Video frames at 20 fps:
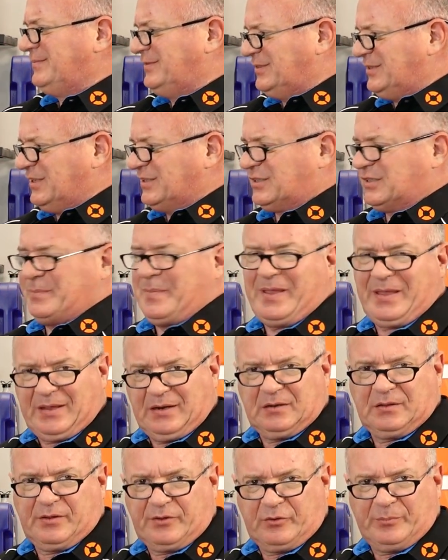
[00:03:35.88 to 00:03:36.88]
just to make it
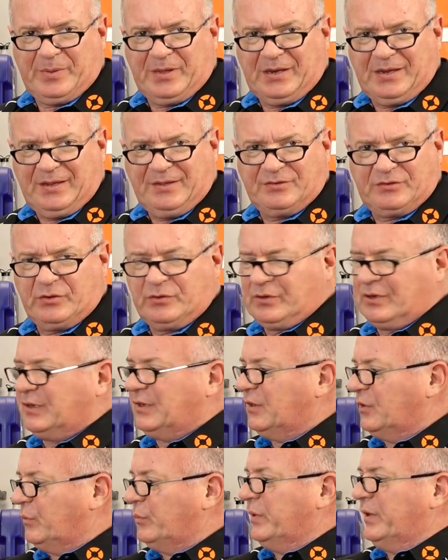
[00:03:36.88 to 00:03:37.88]
a little bit easier to
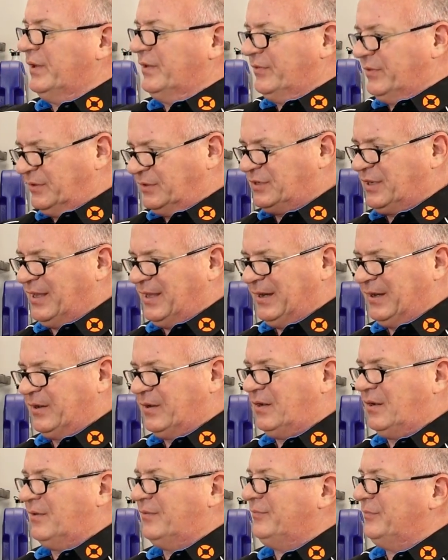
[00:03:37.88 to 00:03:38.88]
deal with, to get it
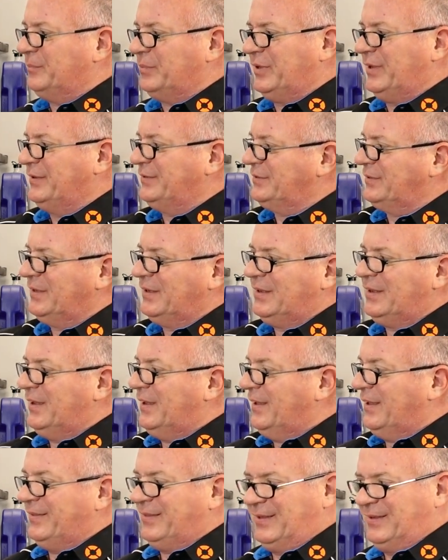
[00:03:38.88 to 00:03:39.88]
off. And plus,
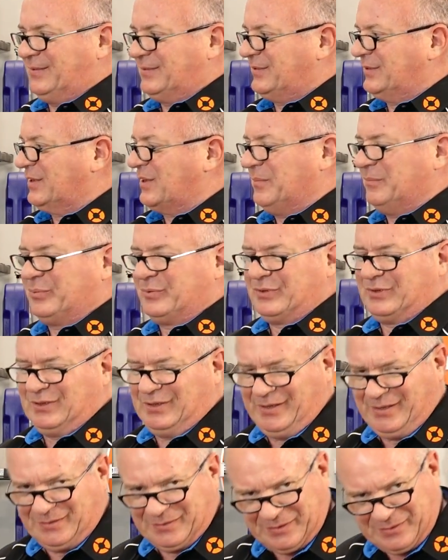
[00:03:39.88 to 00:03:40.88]
it's
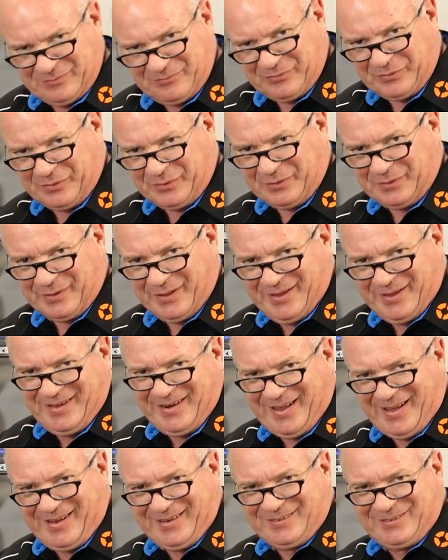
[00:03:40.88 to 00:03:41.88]
completely full
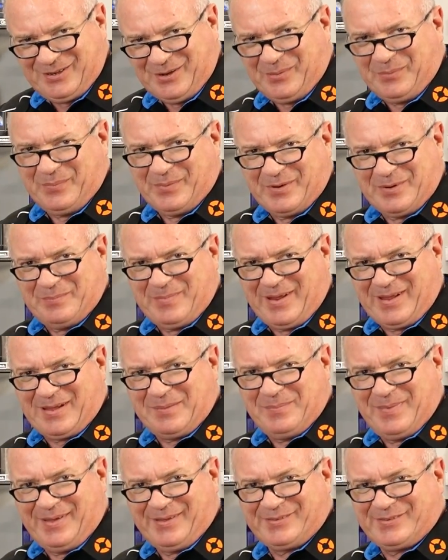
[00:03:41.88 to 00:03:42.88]
and I don't want to make a
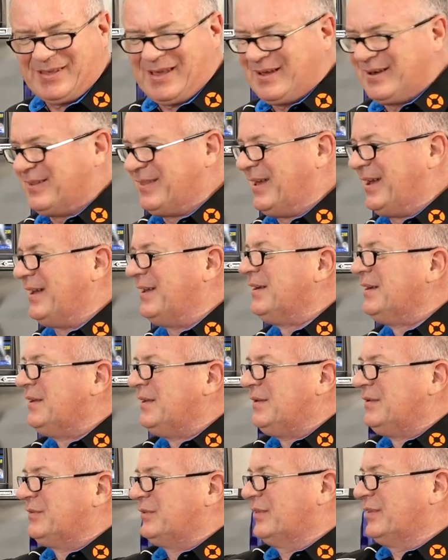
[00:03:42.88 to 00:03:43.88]
mess out of that.
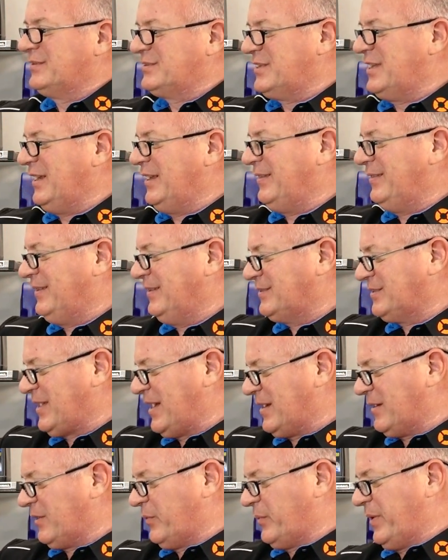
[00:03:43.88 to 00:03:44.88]
So let's get this
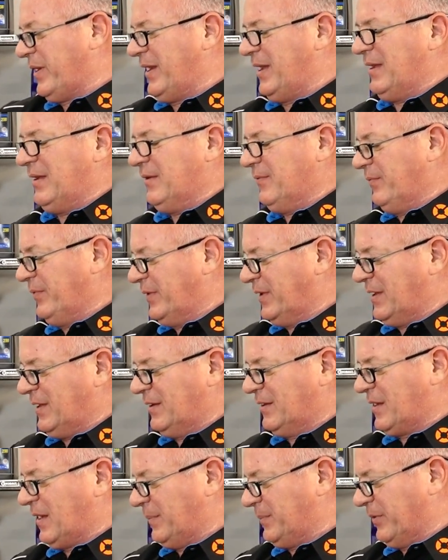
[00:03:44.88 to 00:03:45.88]
out of the way, get
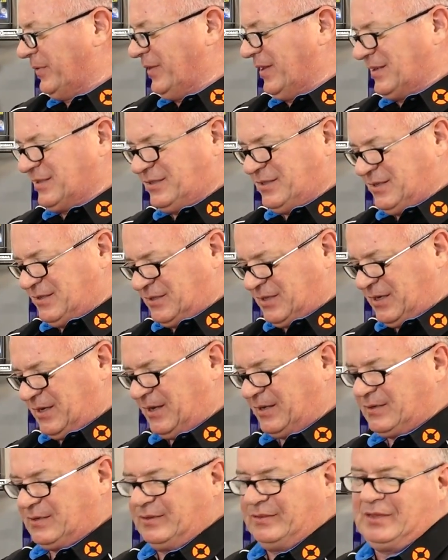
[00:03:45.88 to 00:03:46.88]
a couple of things
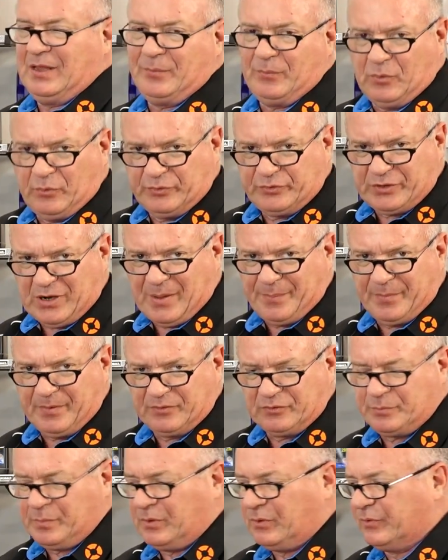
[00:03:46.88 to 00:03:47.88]
disconnected, then we'll drop
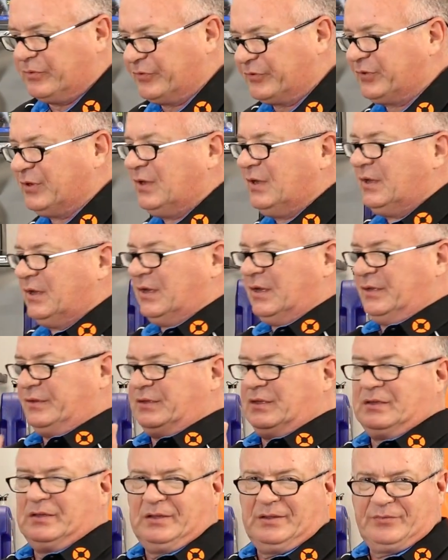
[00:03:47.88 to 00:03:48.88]
those bolts and
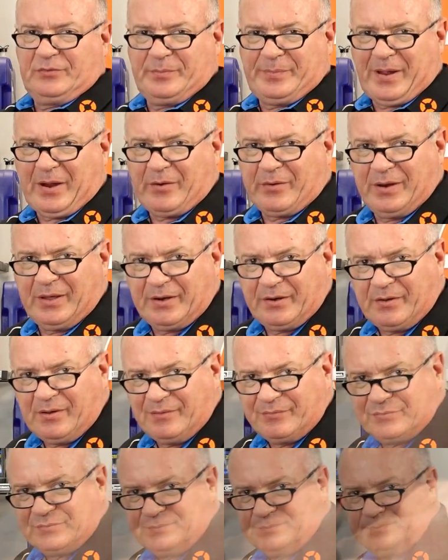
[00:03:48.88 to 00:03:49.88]
then lift the power head
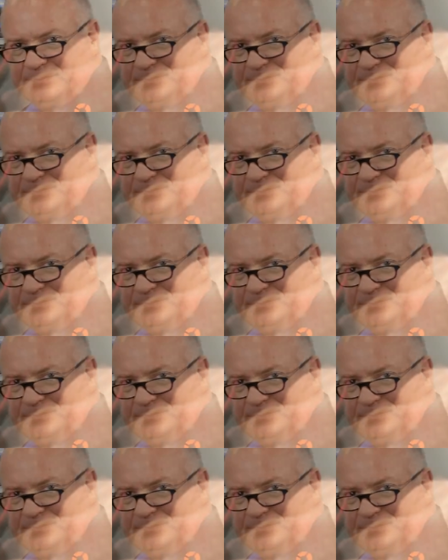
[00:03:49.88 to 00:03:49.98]
off.